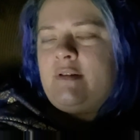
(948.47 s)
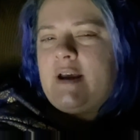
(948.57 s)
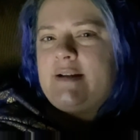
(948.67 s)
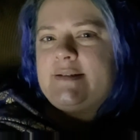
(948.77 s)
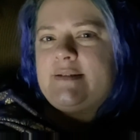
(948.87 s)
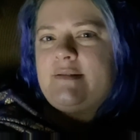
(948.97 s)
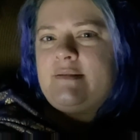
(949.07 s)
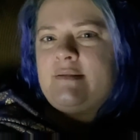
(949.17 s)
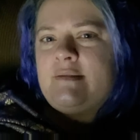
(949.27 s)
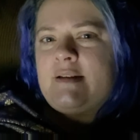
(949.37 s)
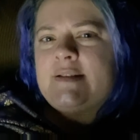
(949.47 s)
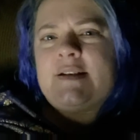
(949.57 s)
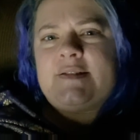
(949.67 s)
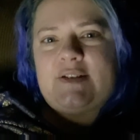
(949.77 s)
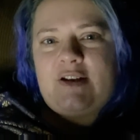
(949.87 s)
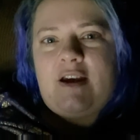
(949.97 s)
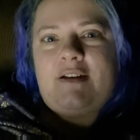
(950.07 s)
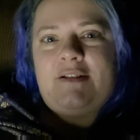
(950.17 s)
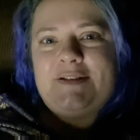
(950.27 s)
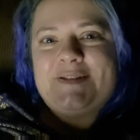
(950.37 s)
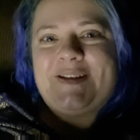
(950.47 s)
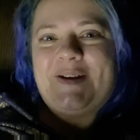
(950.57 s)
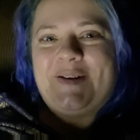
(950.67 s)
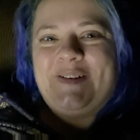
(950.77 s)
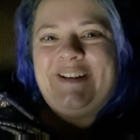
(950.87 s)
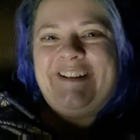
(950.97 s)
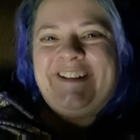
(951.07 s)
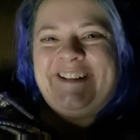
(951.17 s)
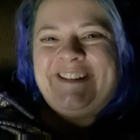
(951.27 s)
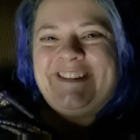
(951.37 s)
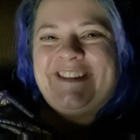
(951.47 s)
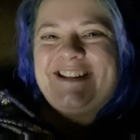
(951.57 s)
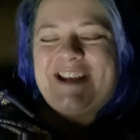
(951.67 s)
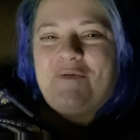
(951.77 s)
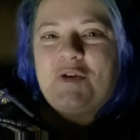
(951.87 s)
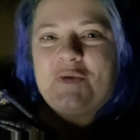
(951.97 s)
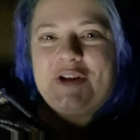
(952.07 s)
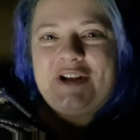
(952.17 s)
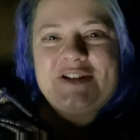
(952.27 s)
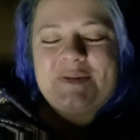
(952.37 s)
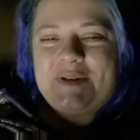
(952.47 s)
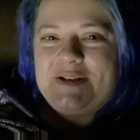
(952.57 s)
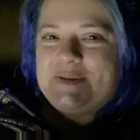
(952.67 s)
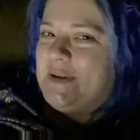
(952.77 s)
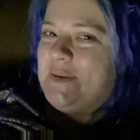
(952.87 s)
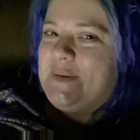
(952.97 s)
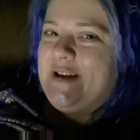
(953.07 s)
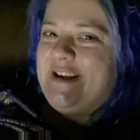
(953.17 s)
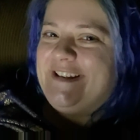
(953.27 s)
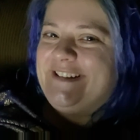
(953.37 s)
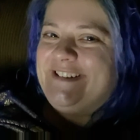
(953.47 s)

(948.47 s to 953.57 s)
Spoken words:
That sounds good. So, let's aim for a really good 2021.